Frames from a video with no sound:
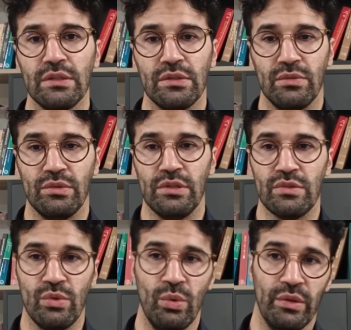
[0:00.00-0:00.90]
So it
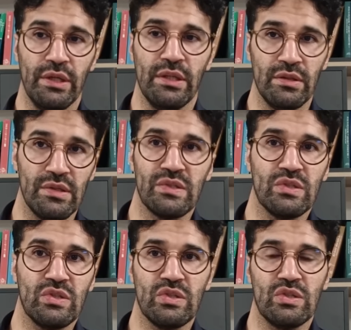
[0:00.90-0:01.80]
is only in
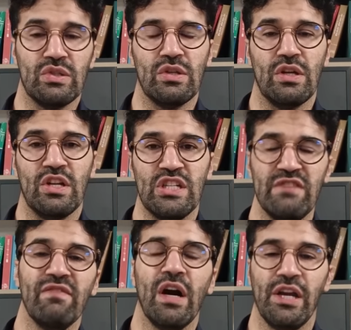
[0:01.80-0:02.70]
this
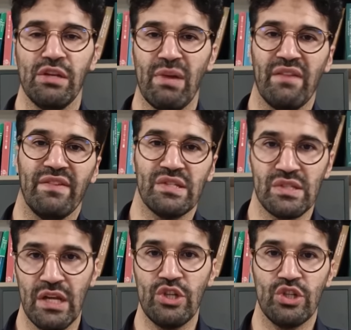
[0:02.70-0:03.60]
divine
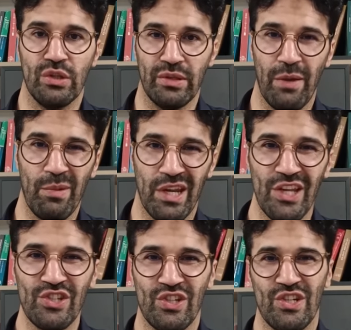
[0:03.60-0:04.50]
manifestational
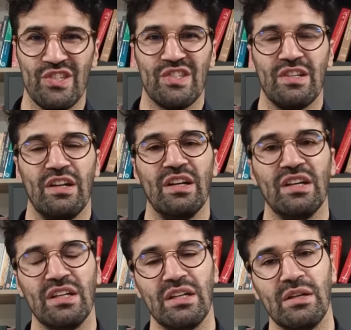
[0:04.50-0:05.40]
emanationist
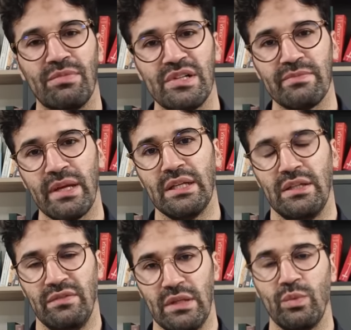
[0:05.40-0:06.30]
uh,
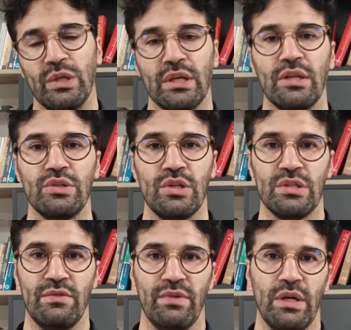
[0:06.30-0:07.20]
perspective that we can
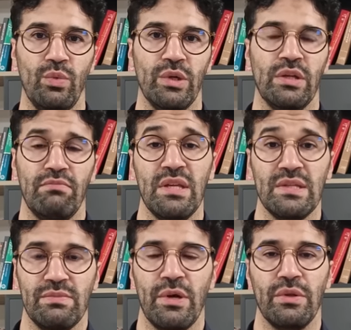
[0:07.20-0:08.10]
justify what he
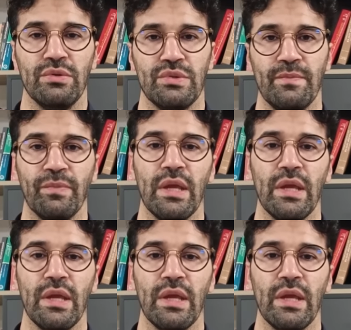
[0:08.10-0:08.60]
means by those.